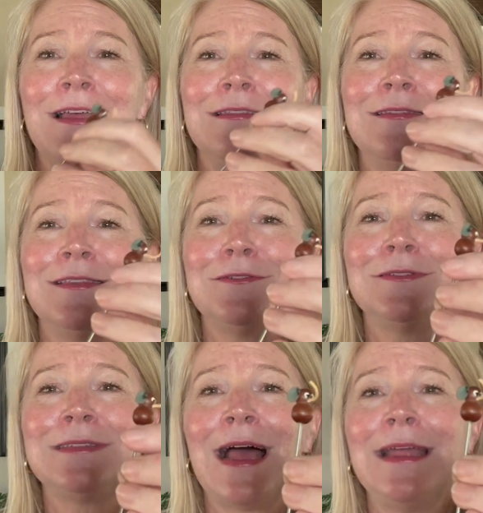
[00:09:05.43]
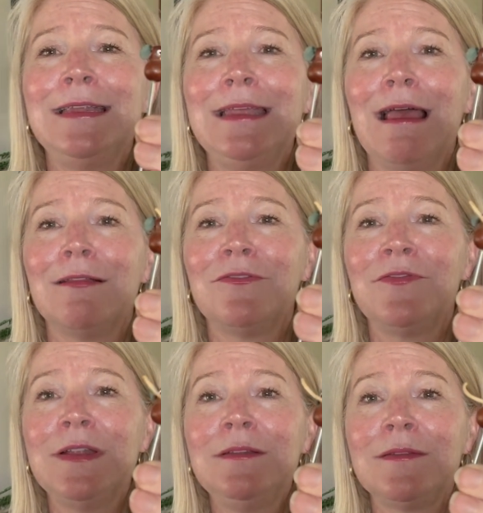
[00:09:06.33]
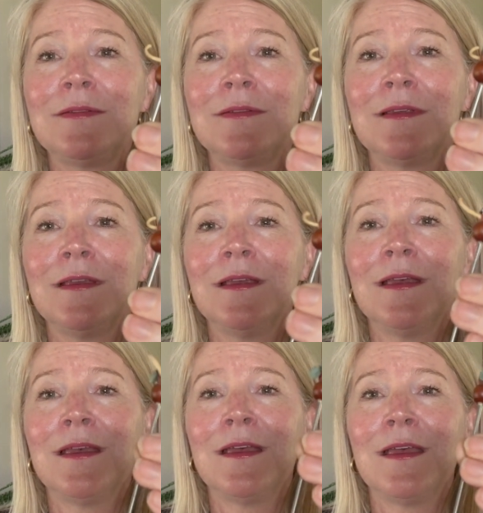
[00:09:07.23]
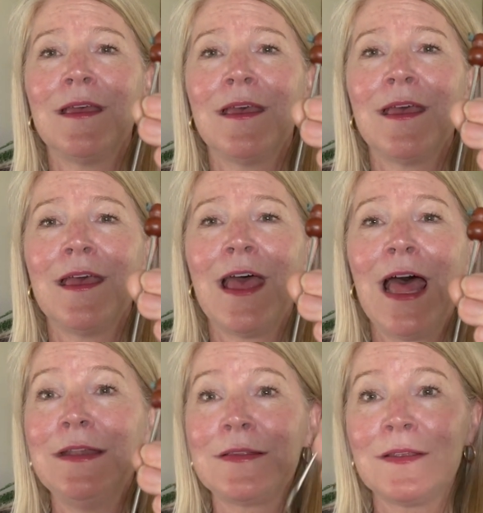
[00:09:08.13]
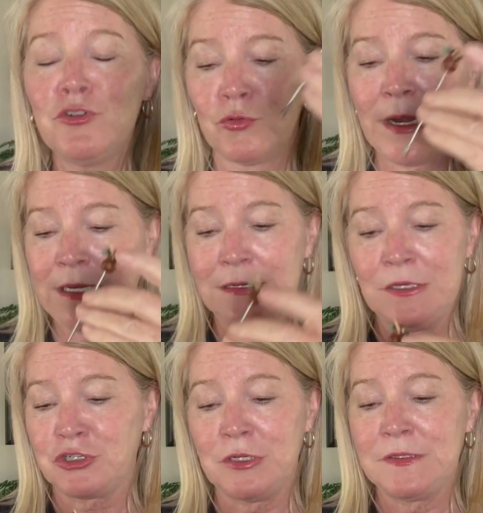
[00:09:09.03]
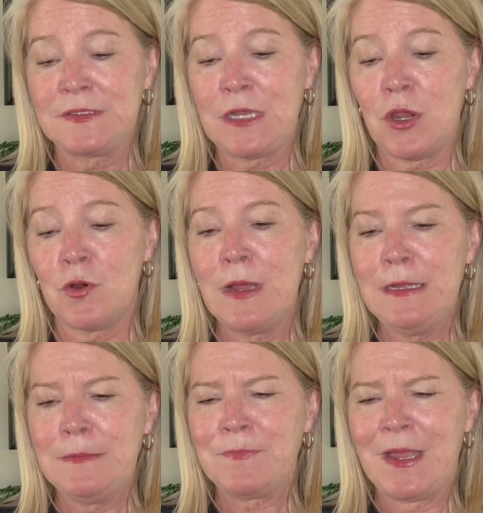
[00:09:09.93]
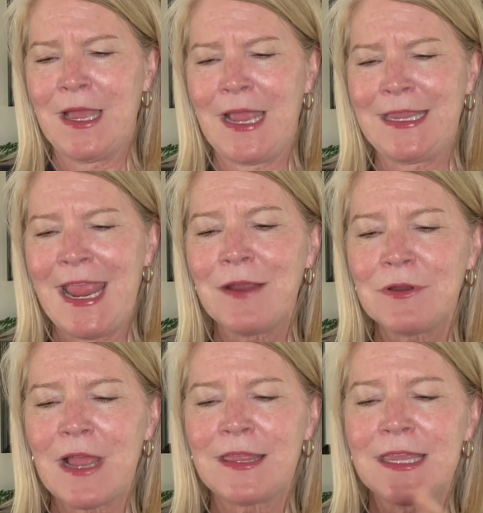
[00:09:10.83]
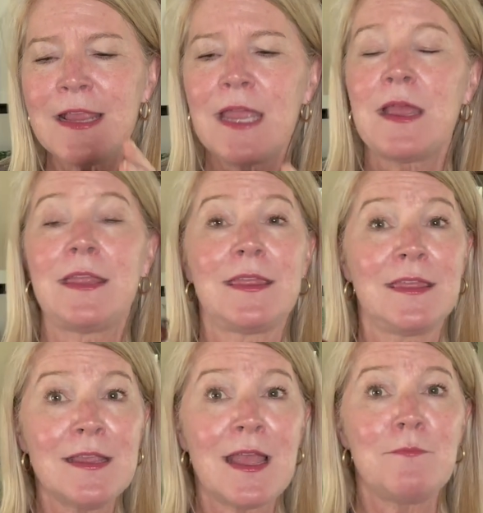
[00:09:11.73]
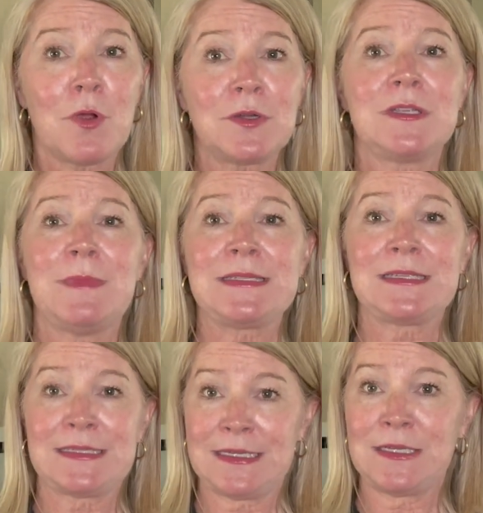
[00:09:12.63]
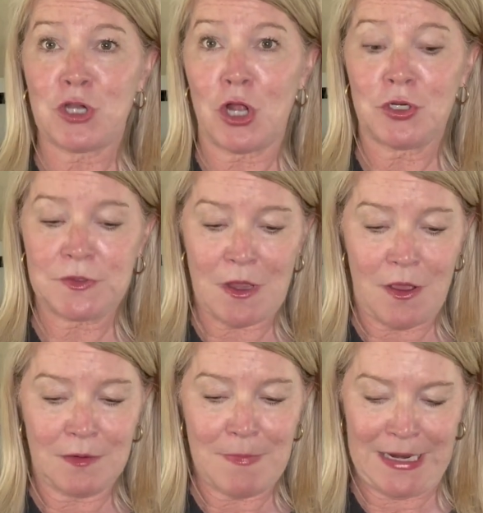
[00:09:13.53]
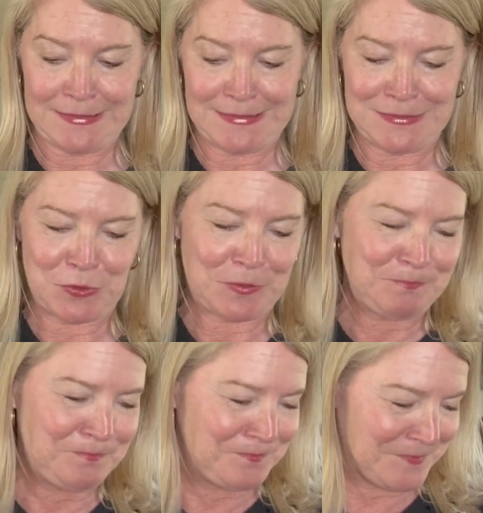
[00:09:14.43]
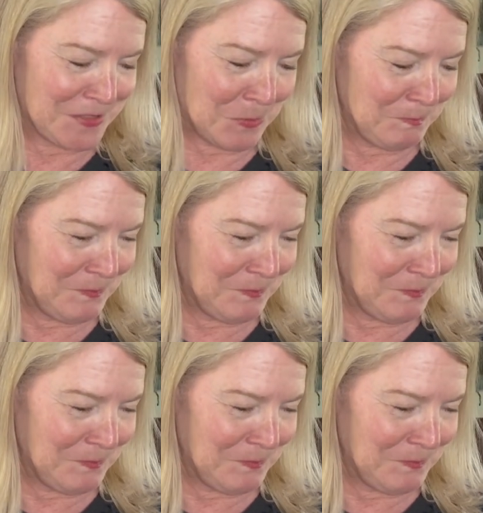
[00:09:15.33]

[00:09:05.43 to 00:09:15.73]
little tiny elephants and it's in great condition. So I think I marked them at $68 on my Etsy store. So